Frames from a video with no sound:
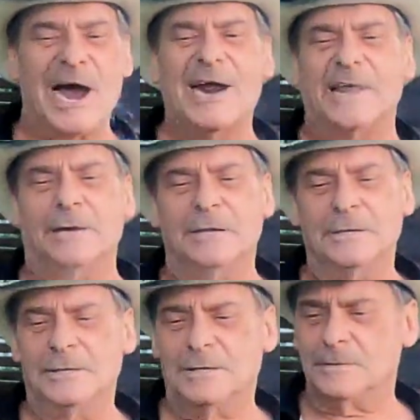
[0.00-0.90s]
Connie,
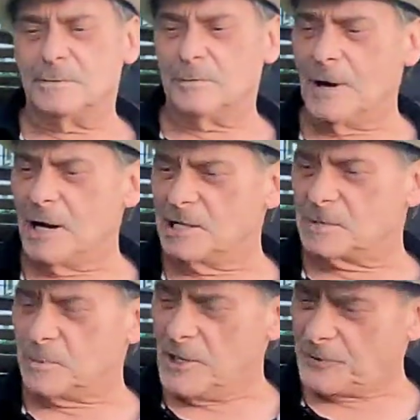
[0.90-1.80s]
what
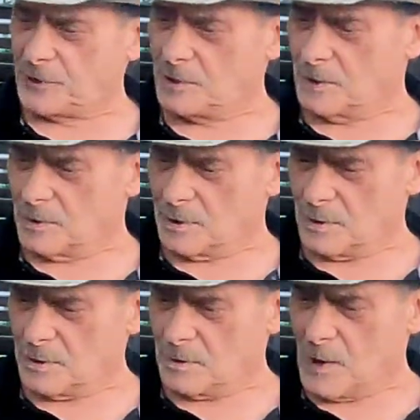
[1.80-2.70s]
is with you?
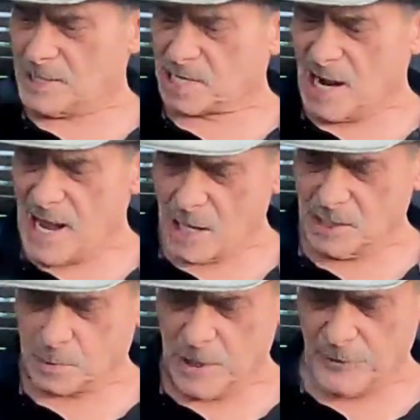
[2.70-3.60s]
What the hell
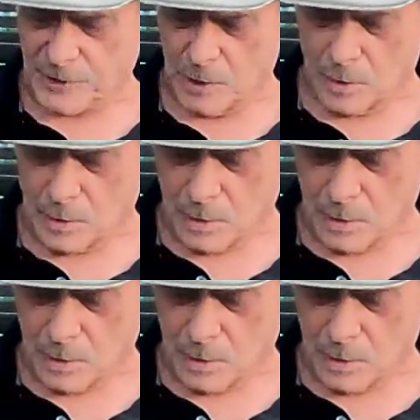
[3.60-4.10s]
is with you?